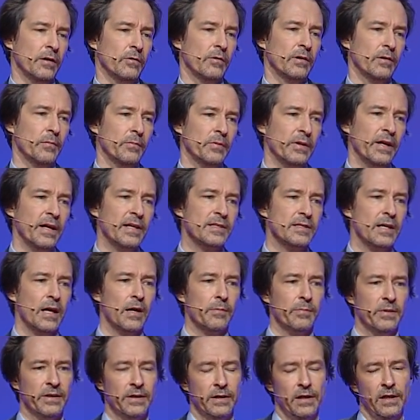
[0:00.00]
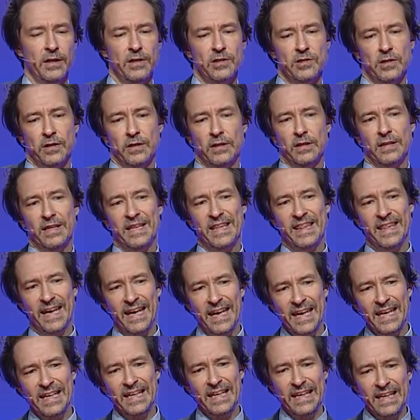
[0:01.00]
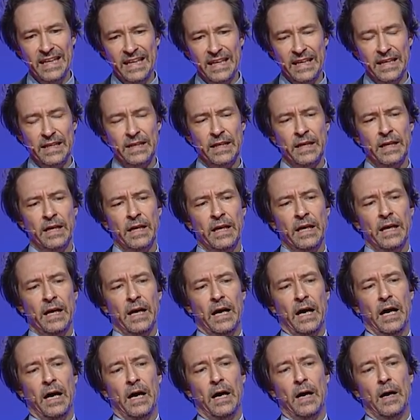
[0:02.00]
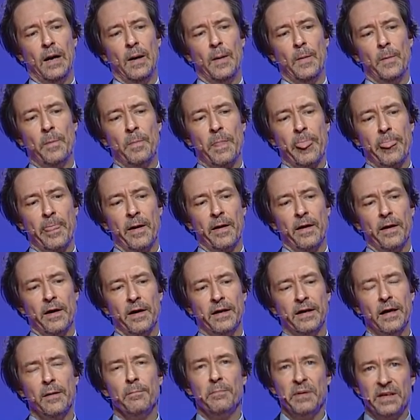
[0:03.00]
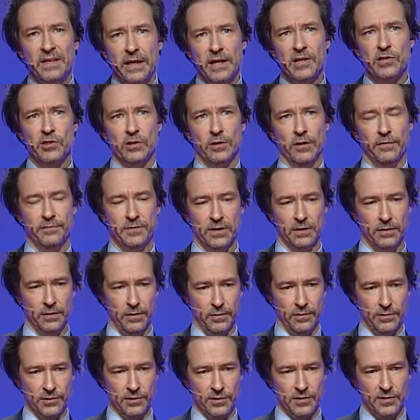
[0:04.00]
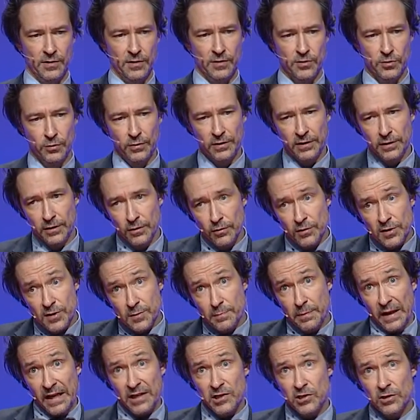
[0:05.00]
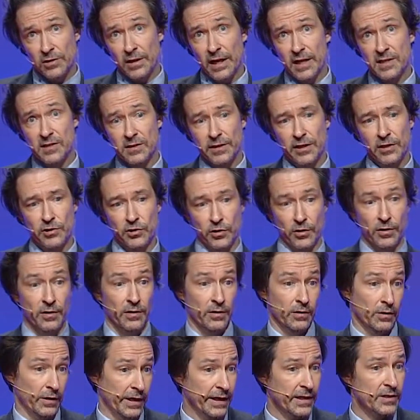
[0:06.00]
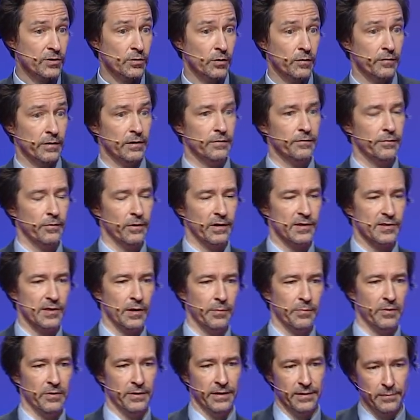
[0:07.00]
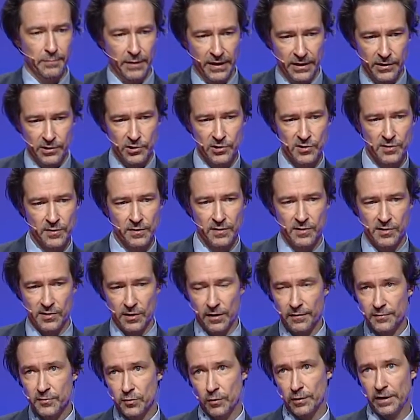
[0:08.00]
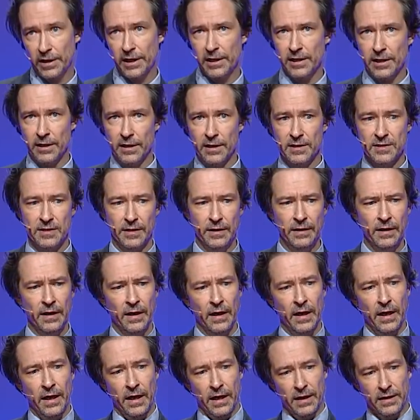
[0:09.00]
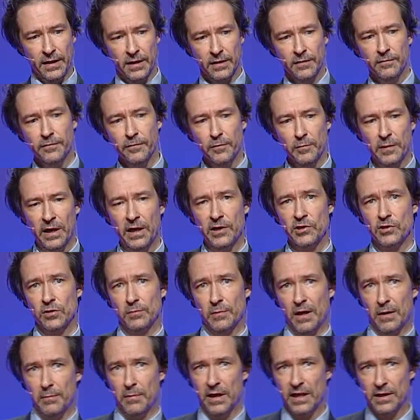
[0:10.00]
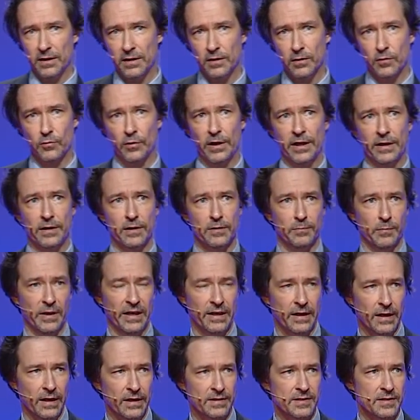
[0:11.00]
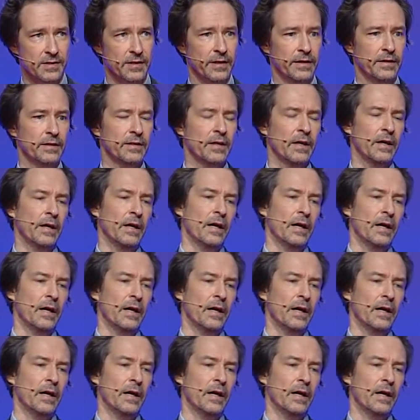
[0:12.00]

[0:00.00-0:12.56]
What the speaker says: complex application, they need combination of technologies. So you can use specialized ledger, like Sovereign, for example, that manages self-sovereign identity, and that information, my medical record, my consent,